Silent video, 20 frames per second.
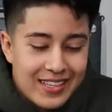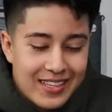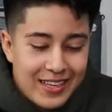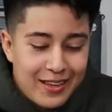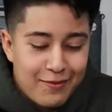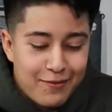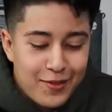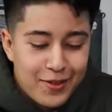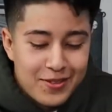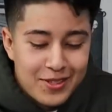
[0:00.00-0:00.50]

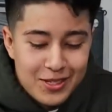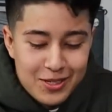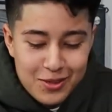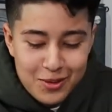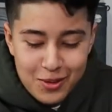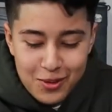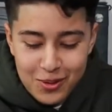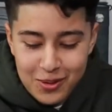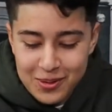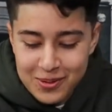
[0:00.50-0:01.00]
850 is a
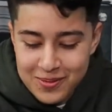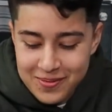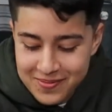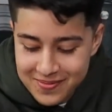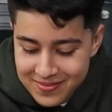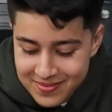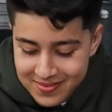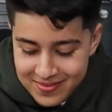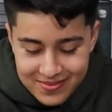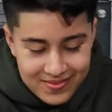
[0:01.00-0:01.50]
goal.
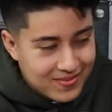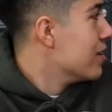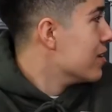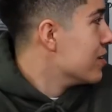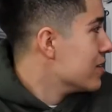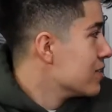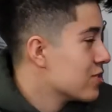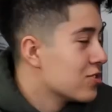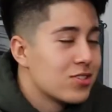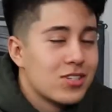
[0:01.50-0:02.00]

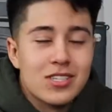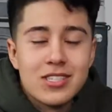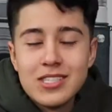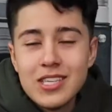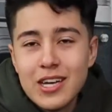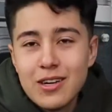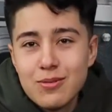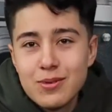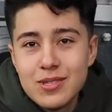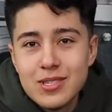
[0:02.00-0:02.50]
So just
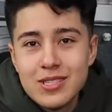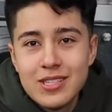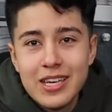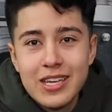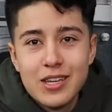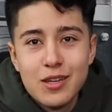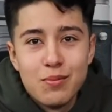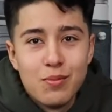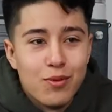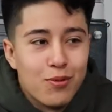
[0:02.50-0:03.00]
like we
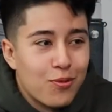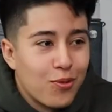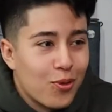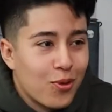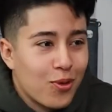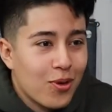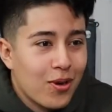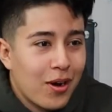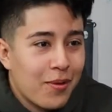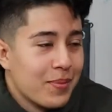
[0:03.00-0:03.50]
stated
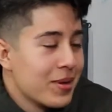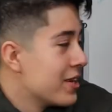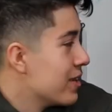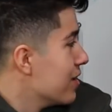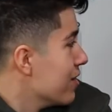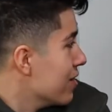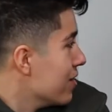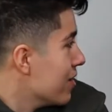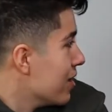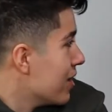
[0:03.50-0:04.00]
before, I mean,
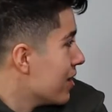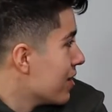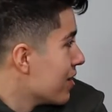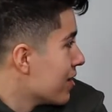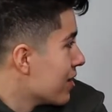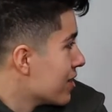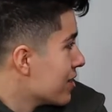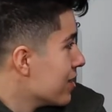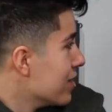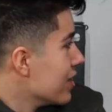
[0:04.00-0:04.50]

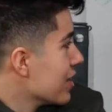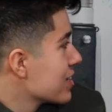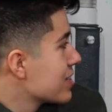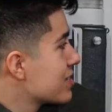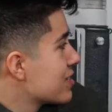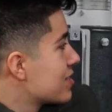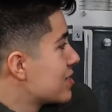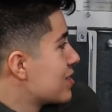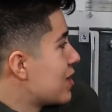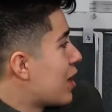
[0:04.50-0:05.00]
the
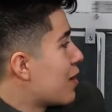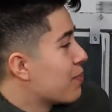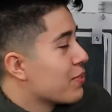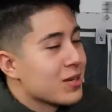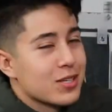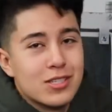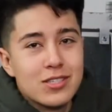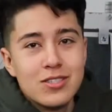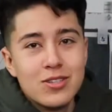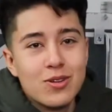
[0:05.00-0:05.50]
next
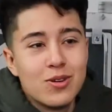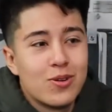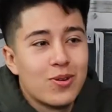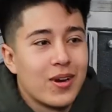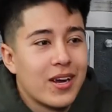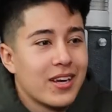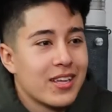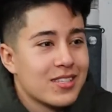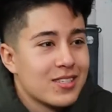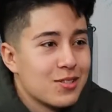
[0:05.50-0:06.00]
topic is new
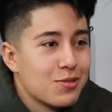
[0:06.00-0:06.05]
credit.